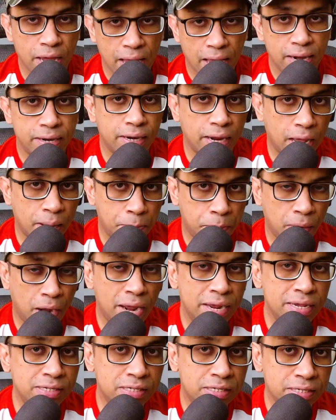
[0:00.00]
and
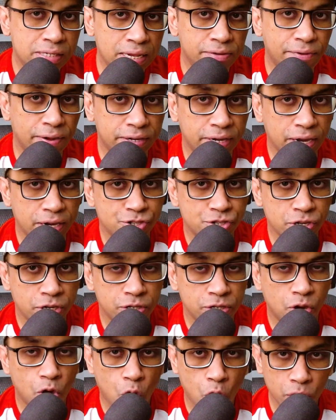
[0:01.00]
applies
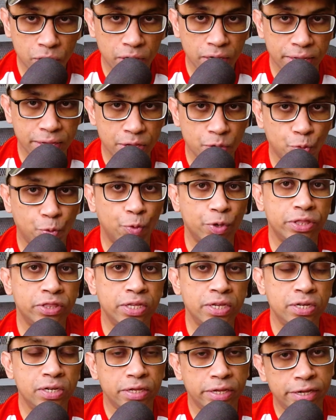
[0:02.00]
self-attention only
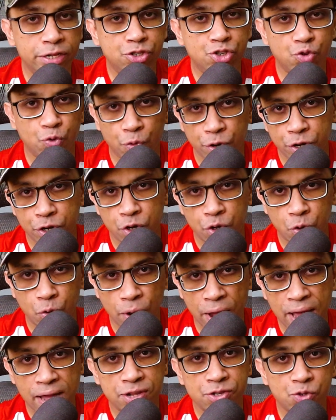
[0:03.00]
within each
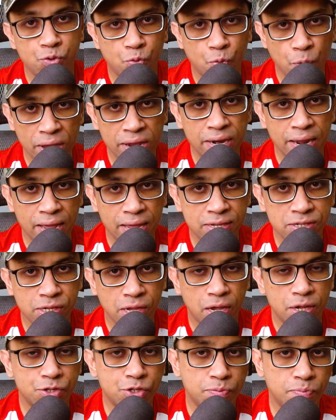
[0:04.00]
window, as well as
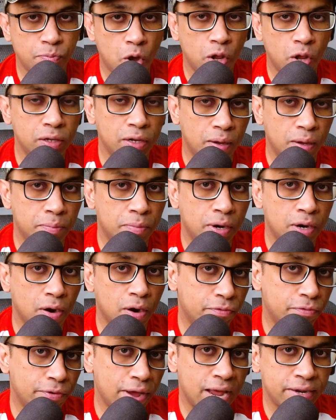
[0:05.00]
a small number
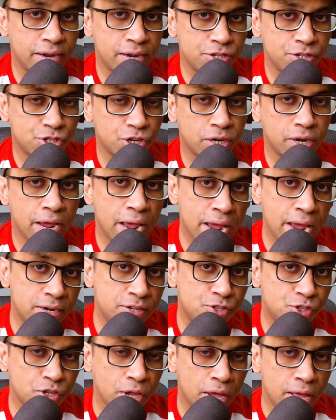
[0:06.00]
of attention
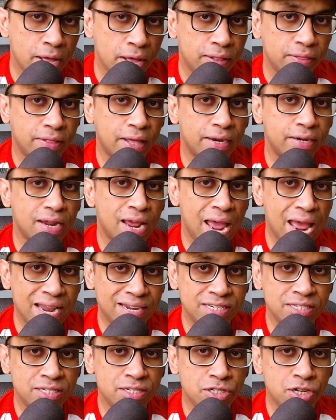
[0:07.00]
heads that
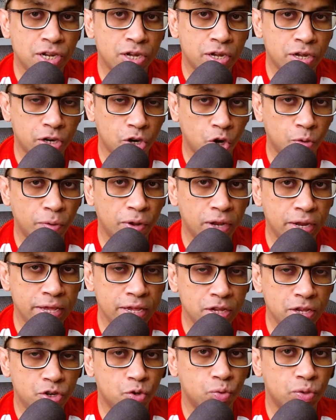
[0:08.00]
attend
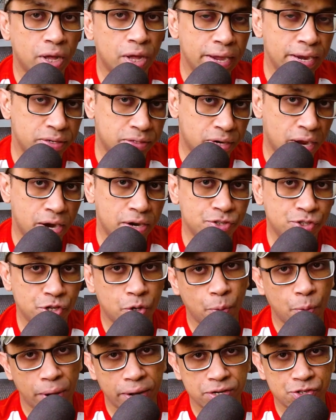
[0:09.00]
globally to the entire
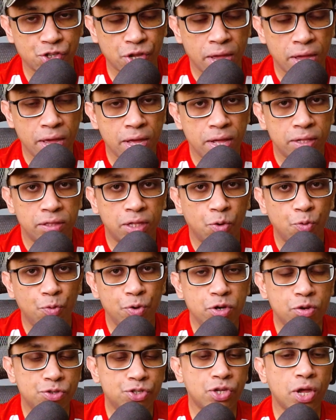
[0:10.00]
sequence. The
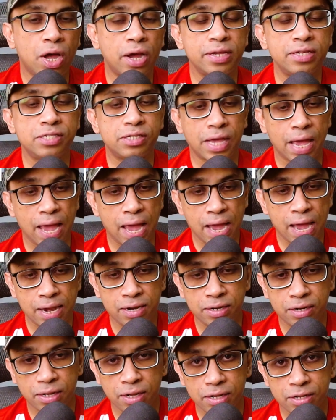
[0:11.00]
window size
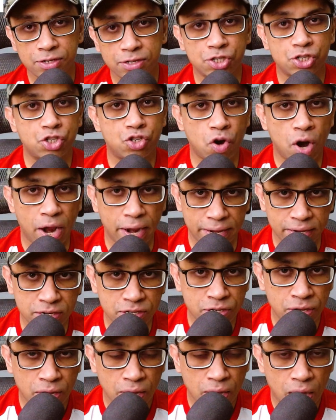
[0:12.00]
and
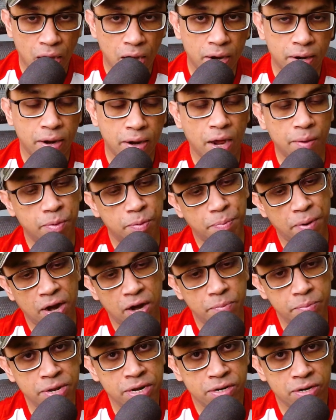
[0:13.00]
stride are
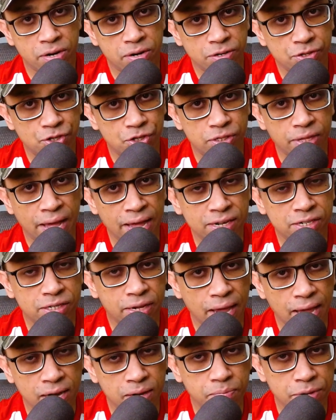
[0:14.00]
hyperparameters
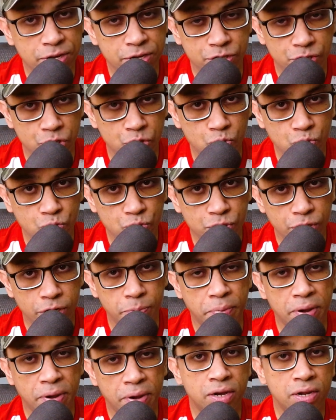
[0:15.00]
that can be tuned
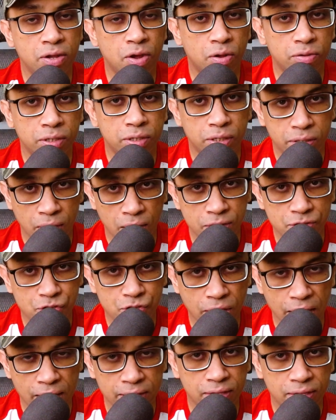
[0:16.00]
depending on the
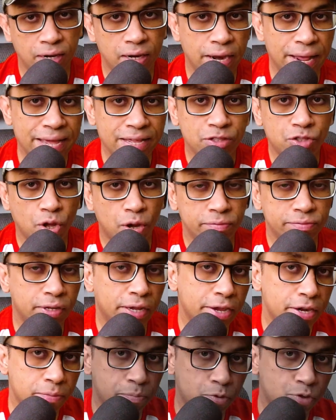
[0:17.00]
task and the length of
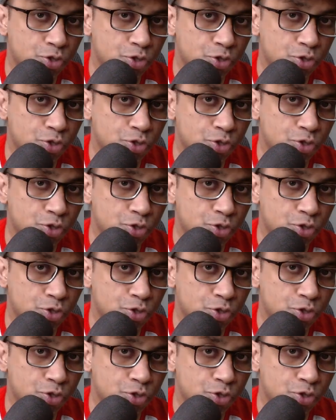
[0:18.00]
the input